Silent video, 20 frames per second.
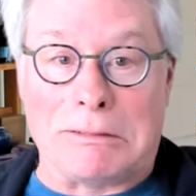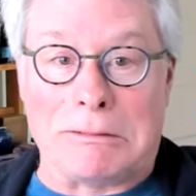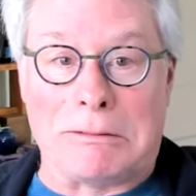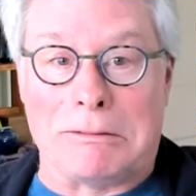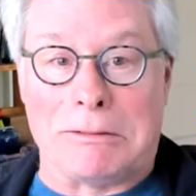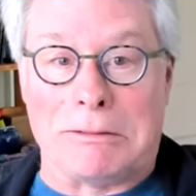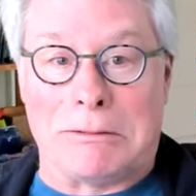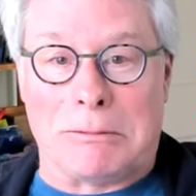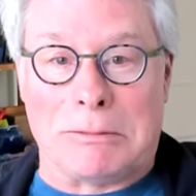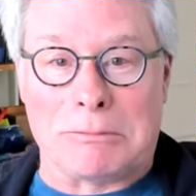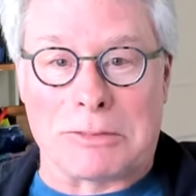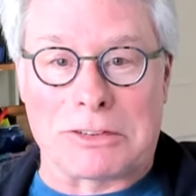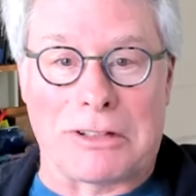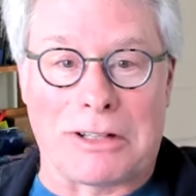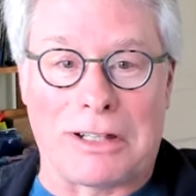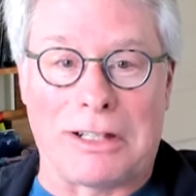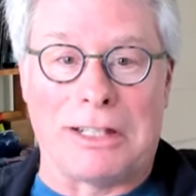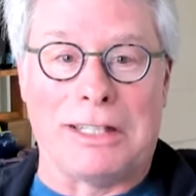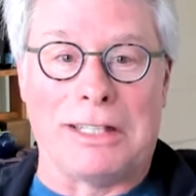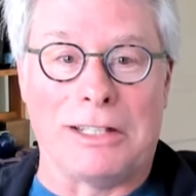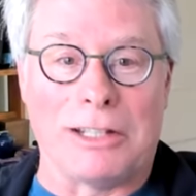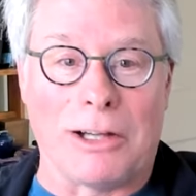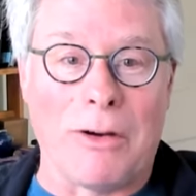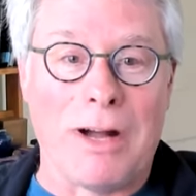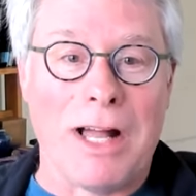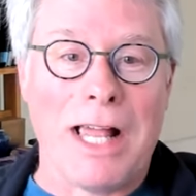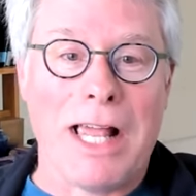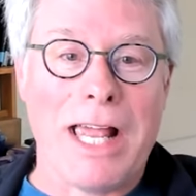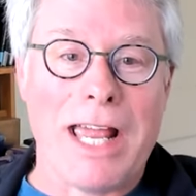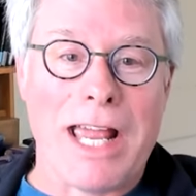I'm sorry, you know,
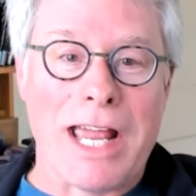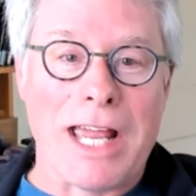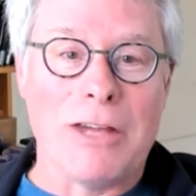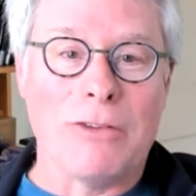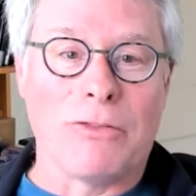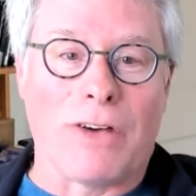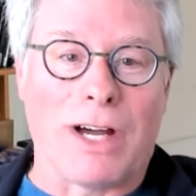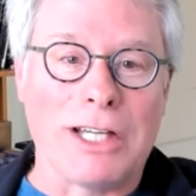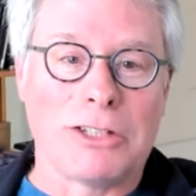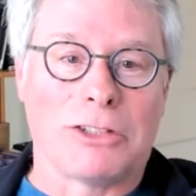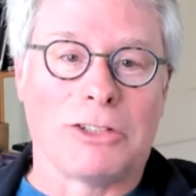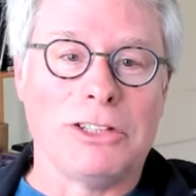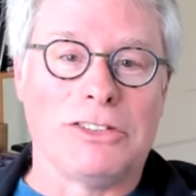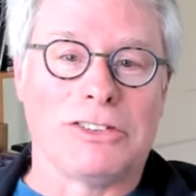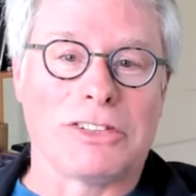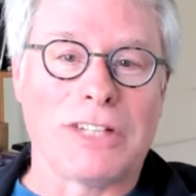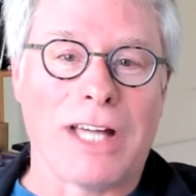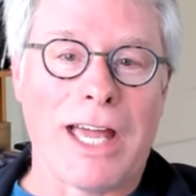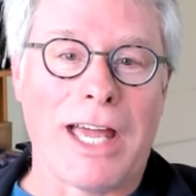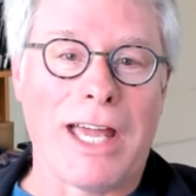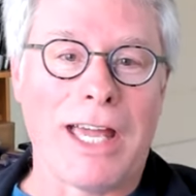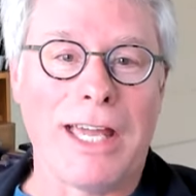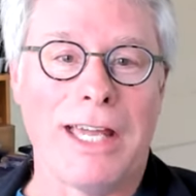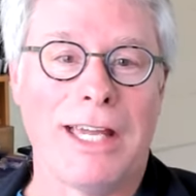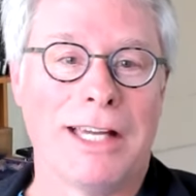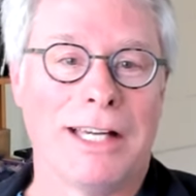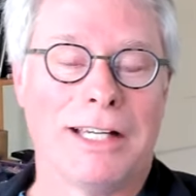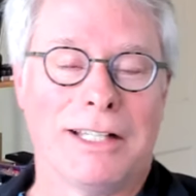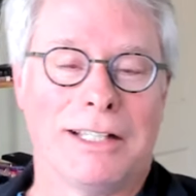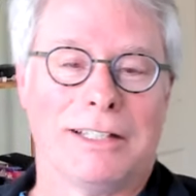if I could
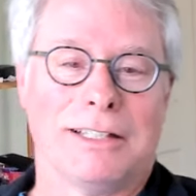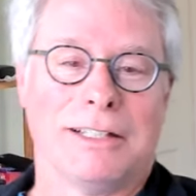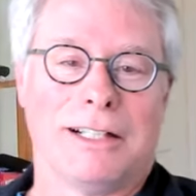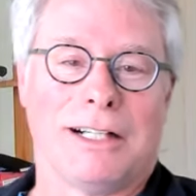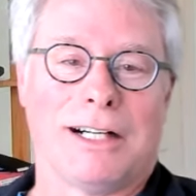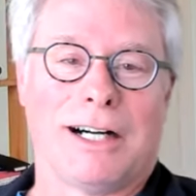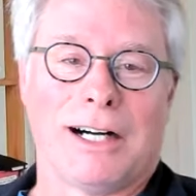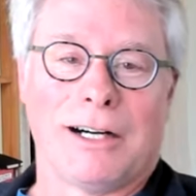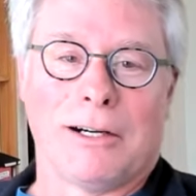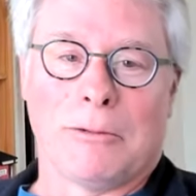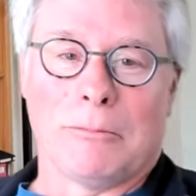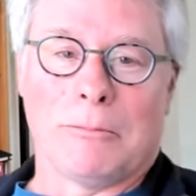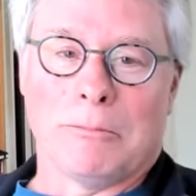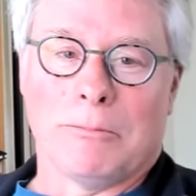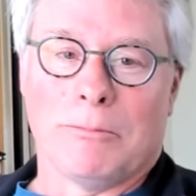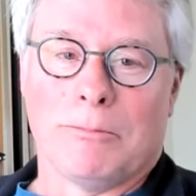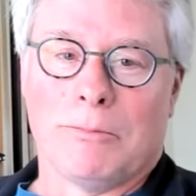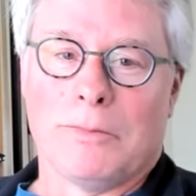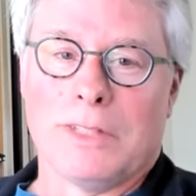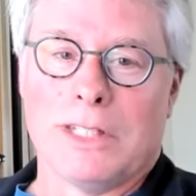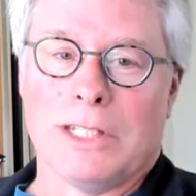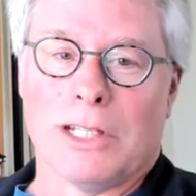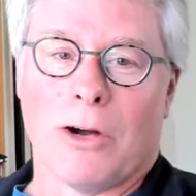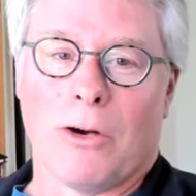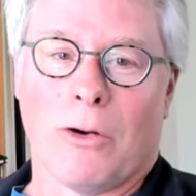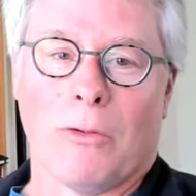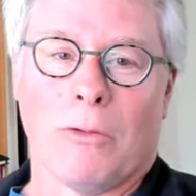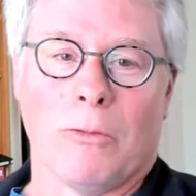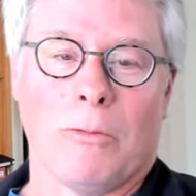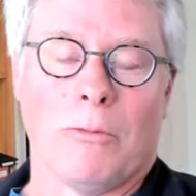say, um, you
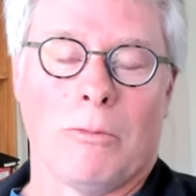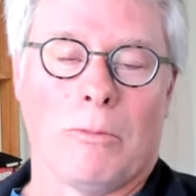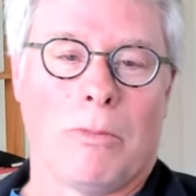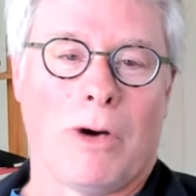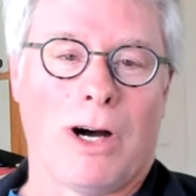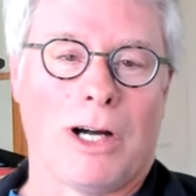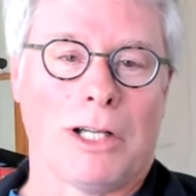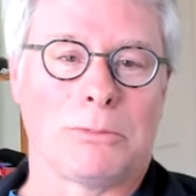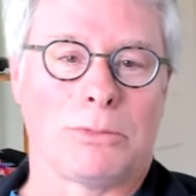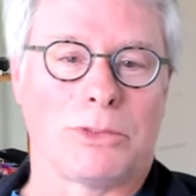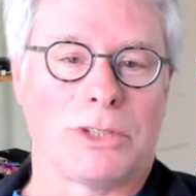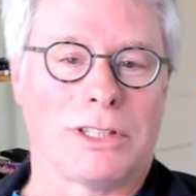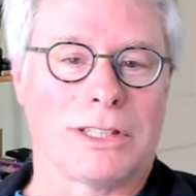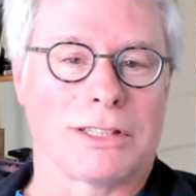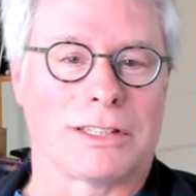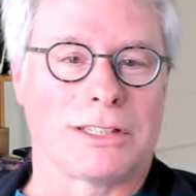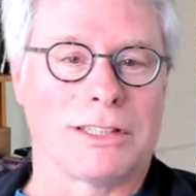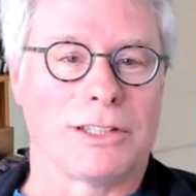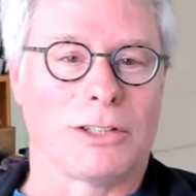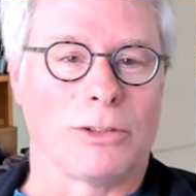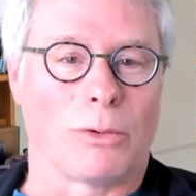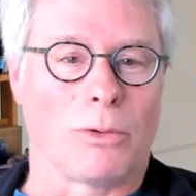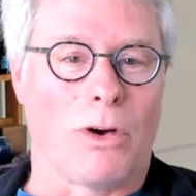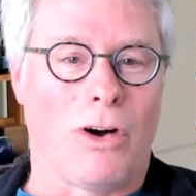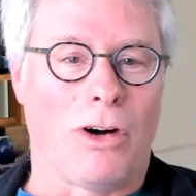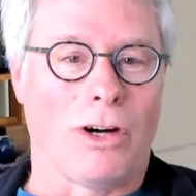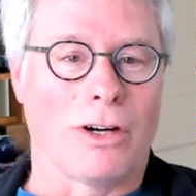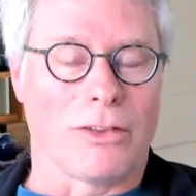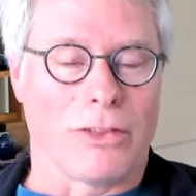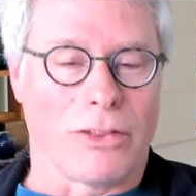know, Mond predicted the
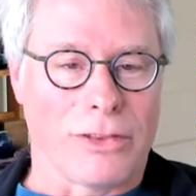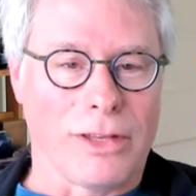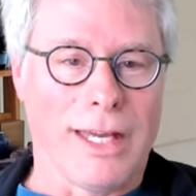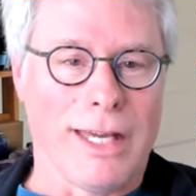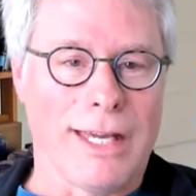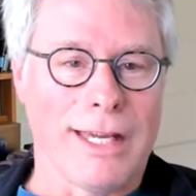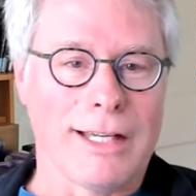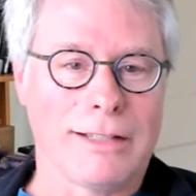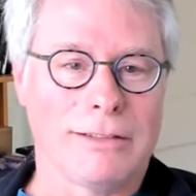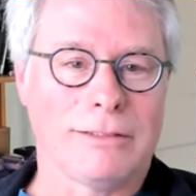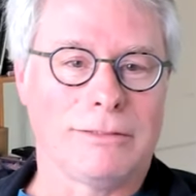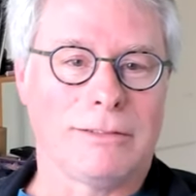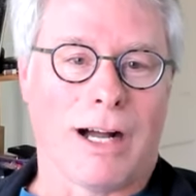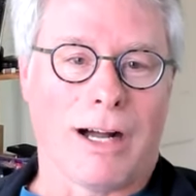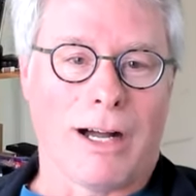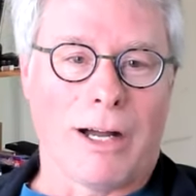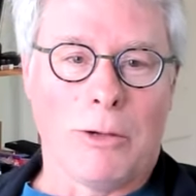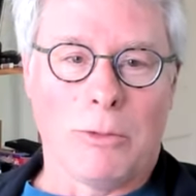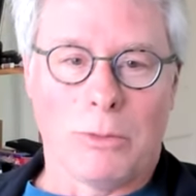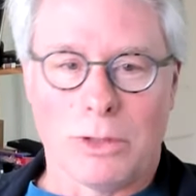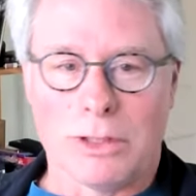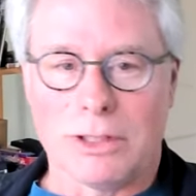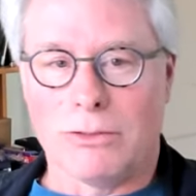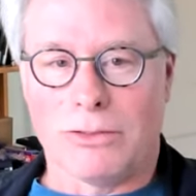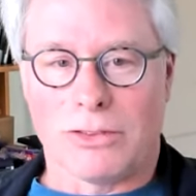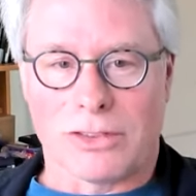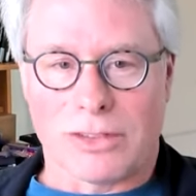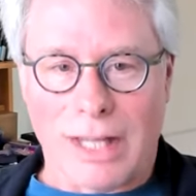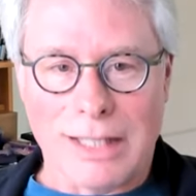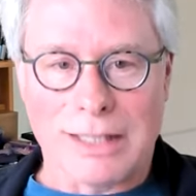wrong thing, I would have
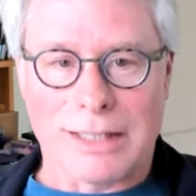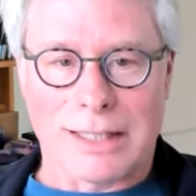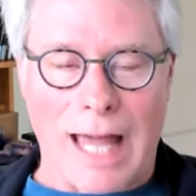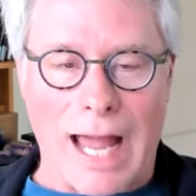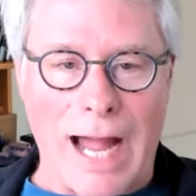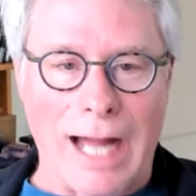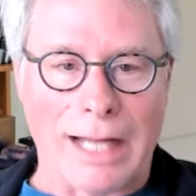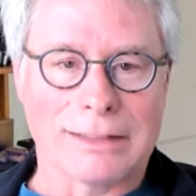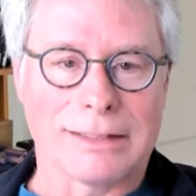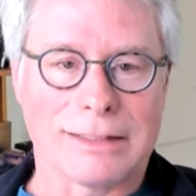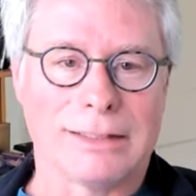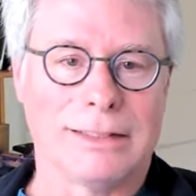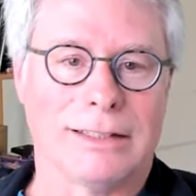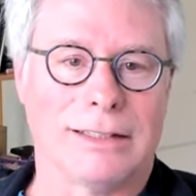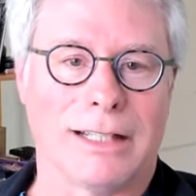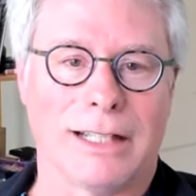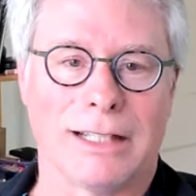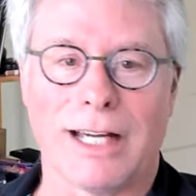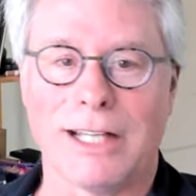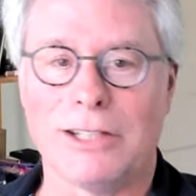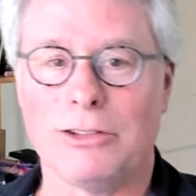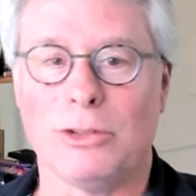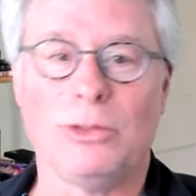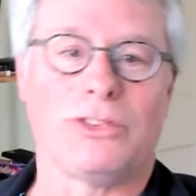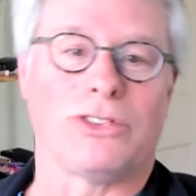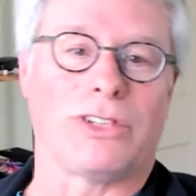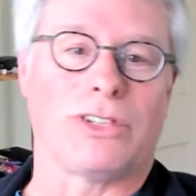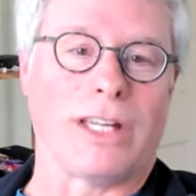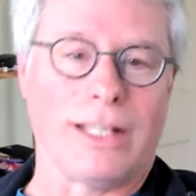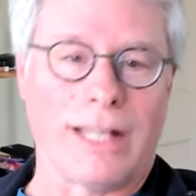said that. And I do
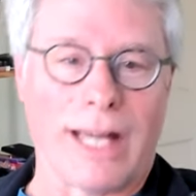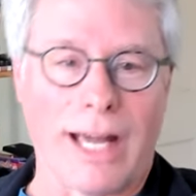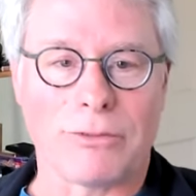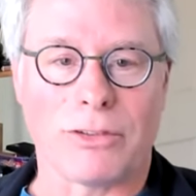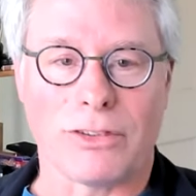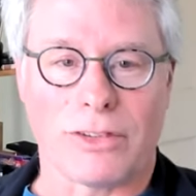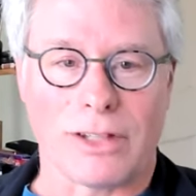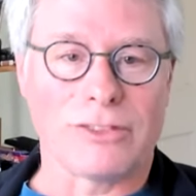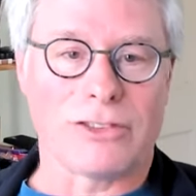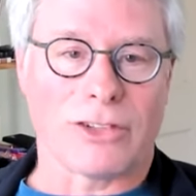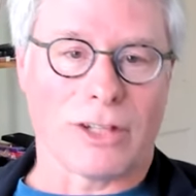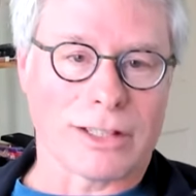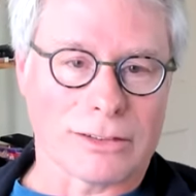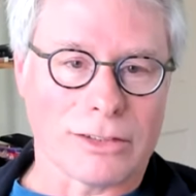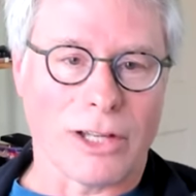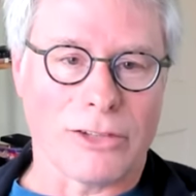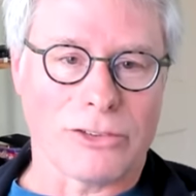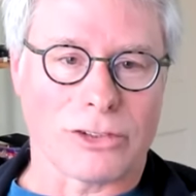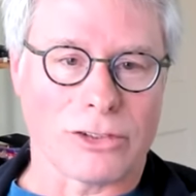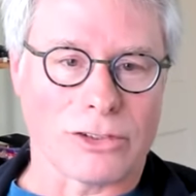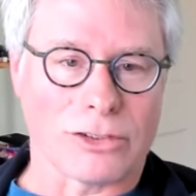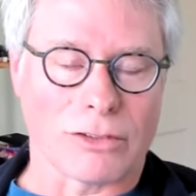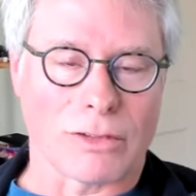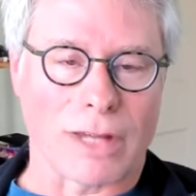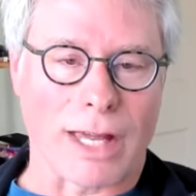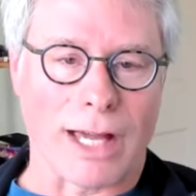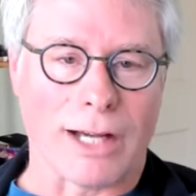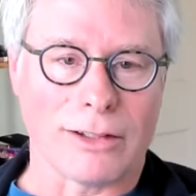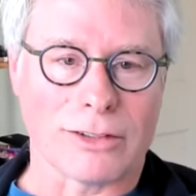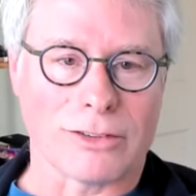say that for things like clusters of
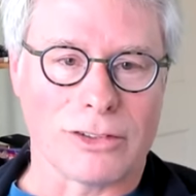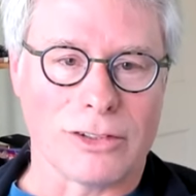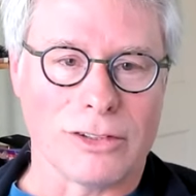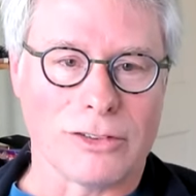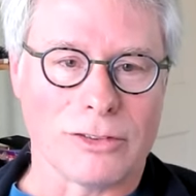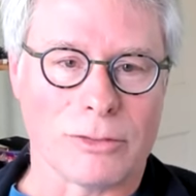galaxies,